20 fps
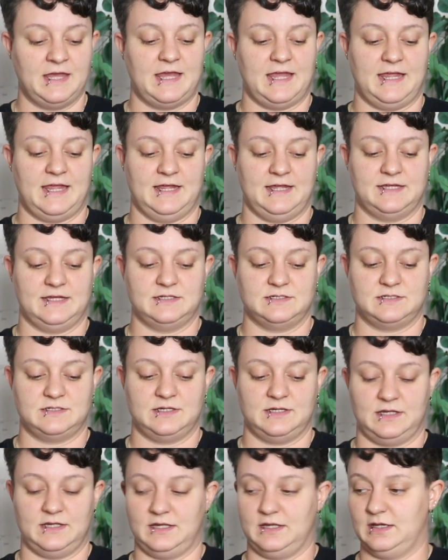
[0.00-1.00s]
and
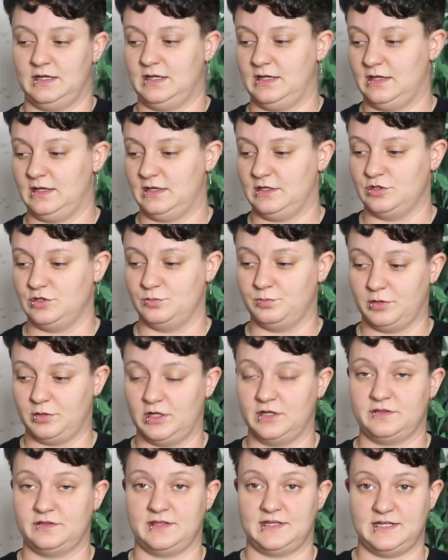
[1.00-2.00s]
you
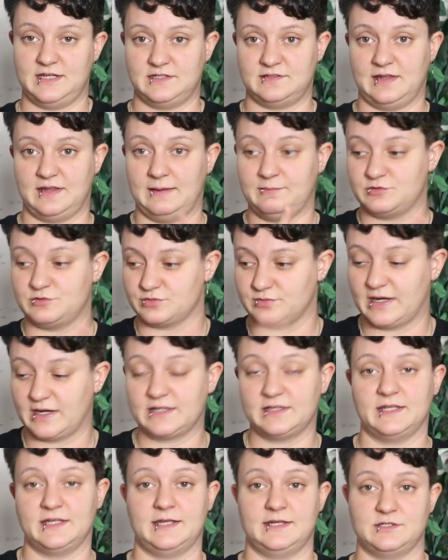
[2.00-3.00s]
plug the heat tape
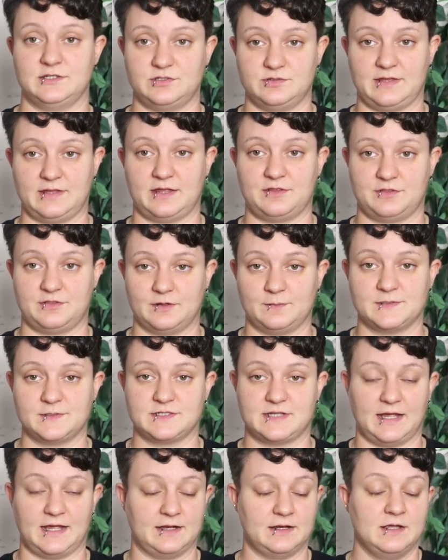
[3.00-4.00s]
directly into that
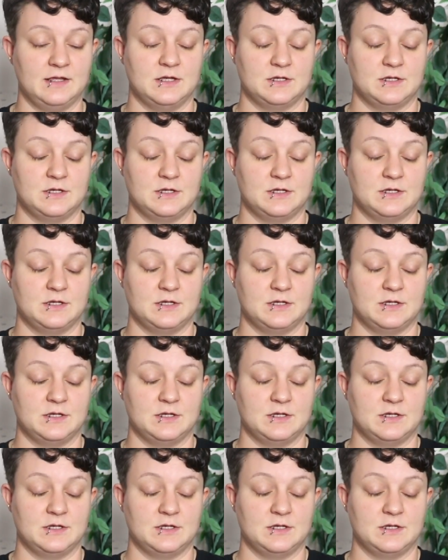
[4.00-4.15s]
thermostat.